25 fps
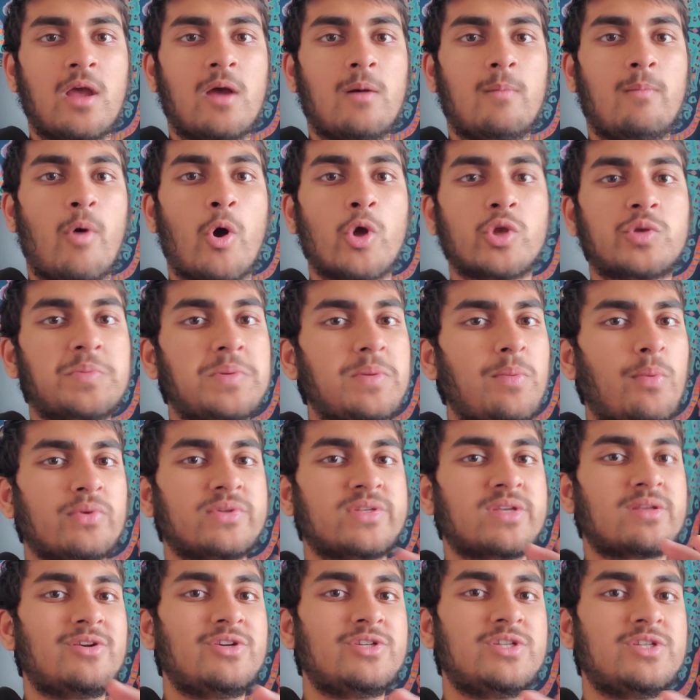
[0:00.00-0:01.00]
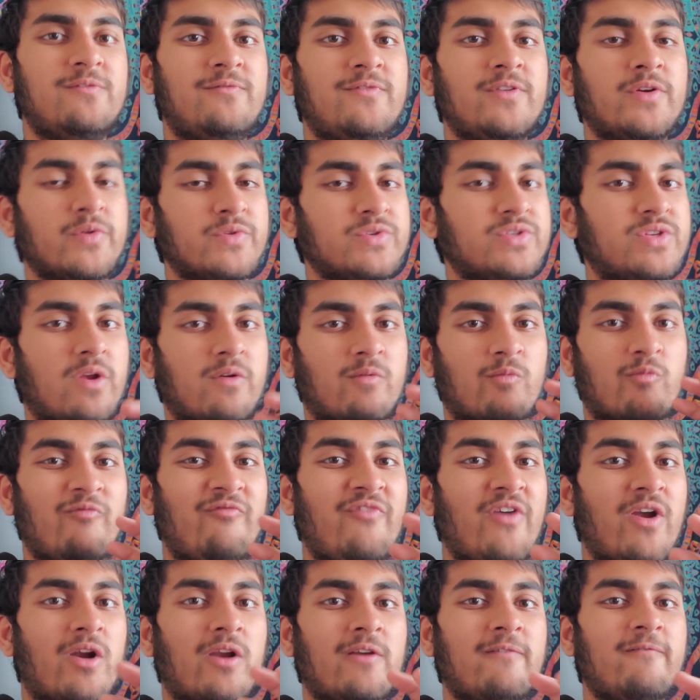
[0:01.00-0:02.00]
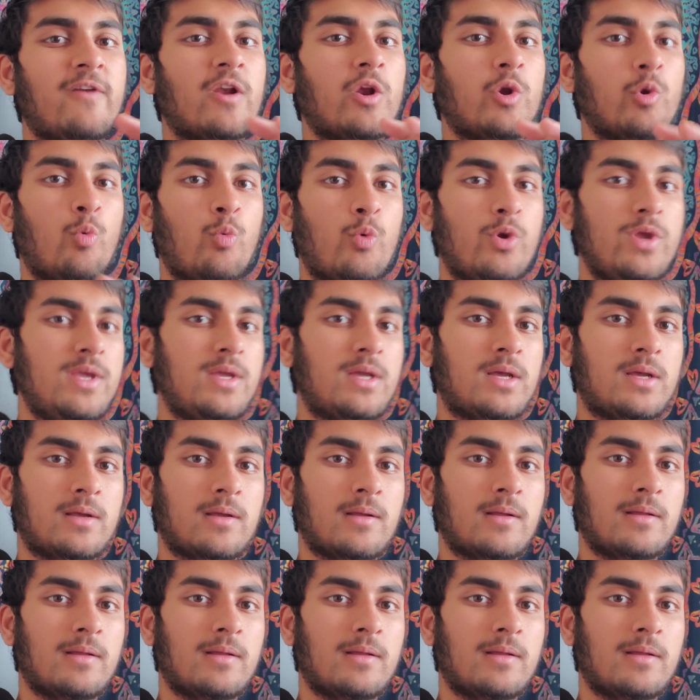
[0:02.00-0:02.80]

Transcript: most people's energy fields are very, very weak.